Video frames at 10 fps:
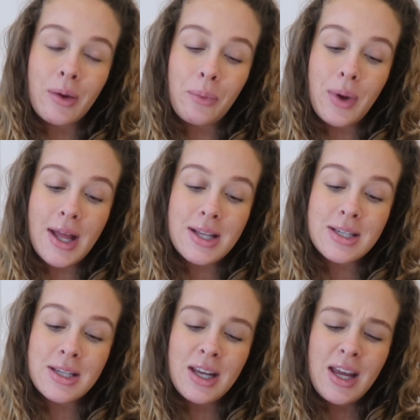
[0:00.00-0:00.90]

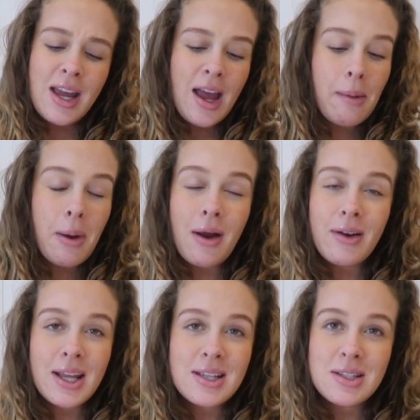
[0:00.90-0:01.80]
which
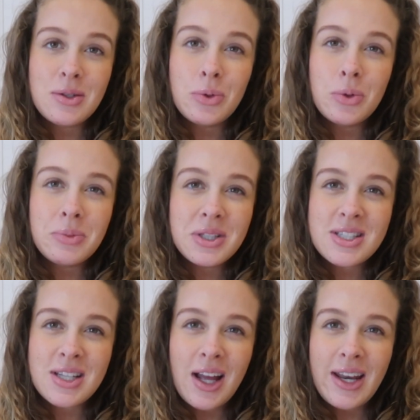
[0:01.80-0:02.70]
apparently is a Norman
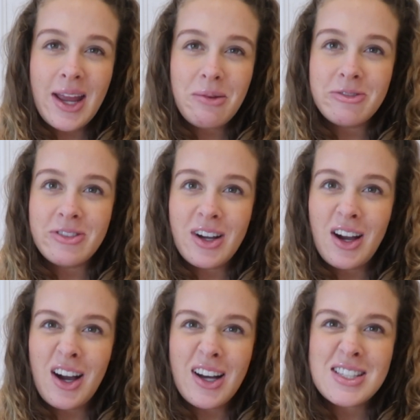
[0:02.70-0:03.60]
surname for
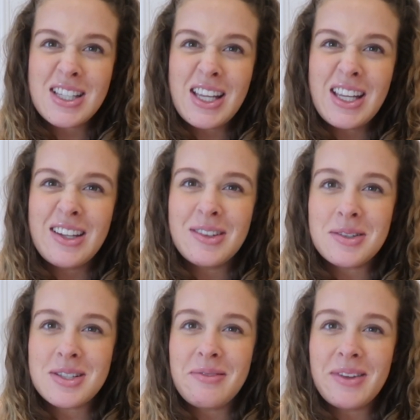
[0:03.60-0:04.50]
Arcee
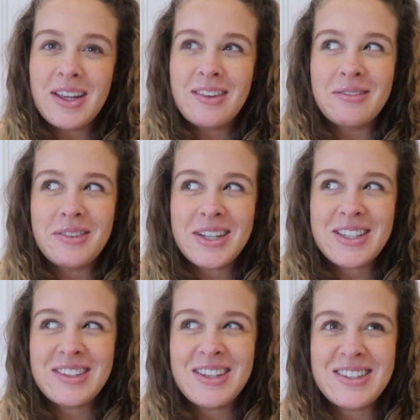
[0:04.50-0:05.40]
or something,
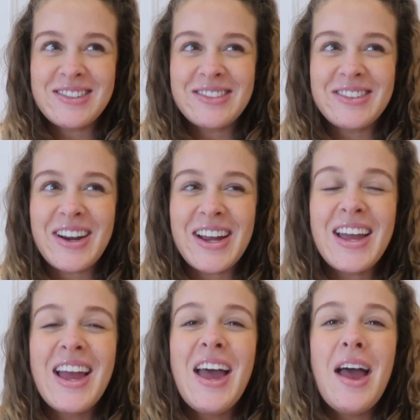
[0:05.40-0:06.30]
which isn't
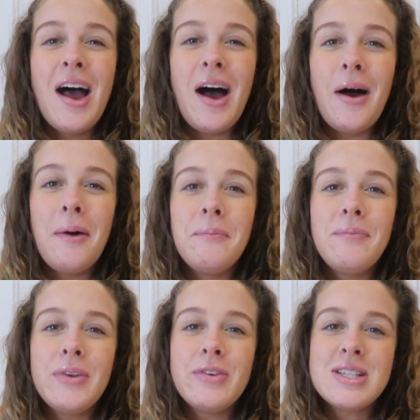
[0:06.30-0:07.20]
great.
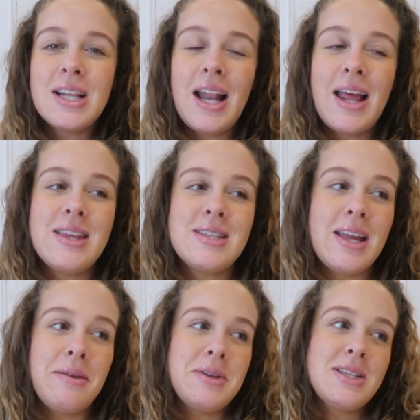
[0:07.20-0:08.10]
The reason I like this
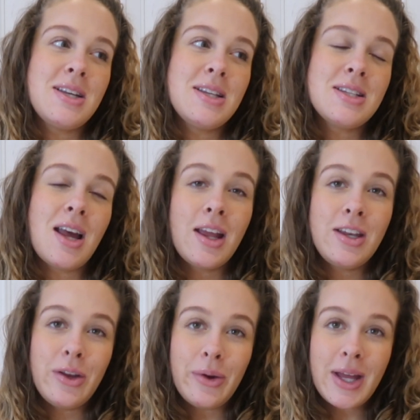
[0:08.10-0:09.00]
name is because I
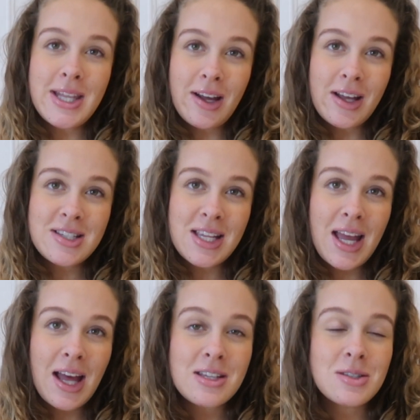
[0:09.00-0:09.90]
knew a
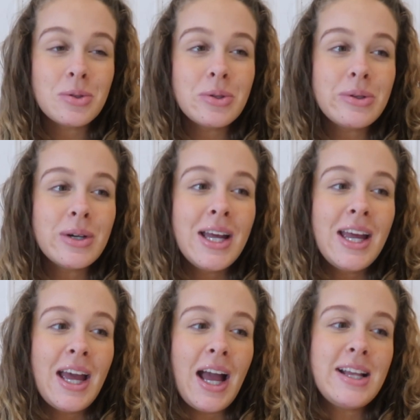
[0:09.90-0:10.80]
Darcy at school
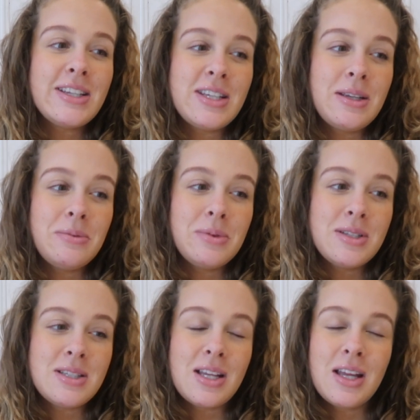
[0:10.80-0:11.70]
and she
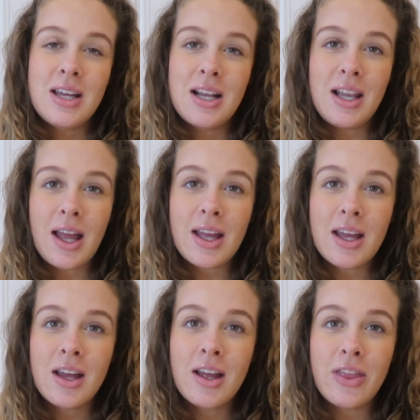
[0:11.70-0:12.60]
was
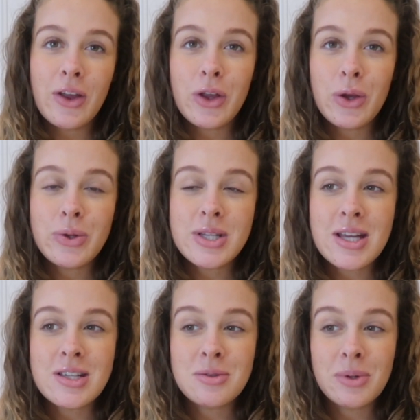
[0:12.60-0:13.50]
like the
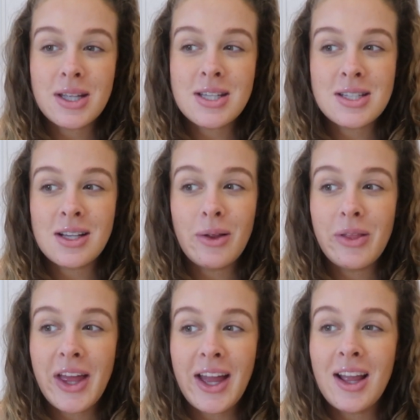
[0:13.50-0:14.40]
cutest, sweetest little
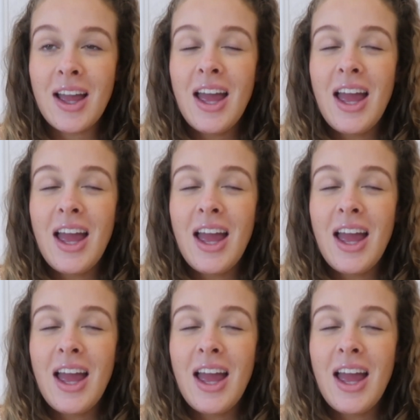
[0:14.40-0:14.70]
thing,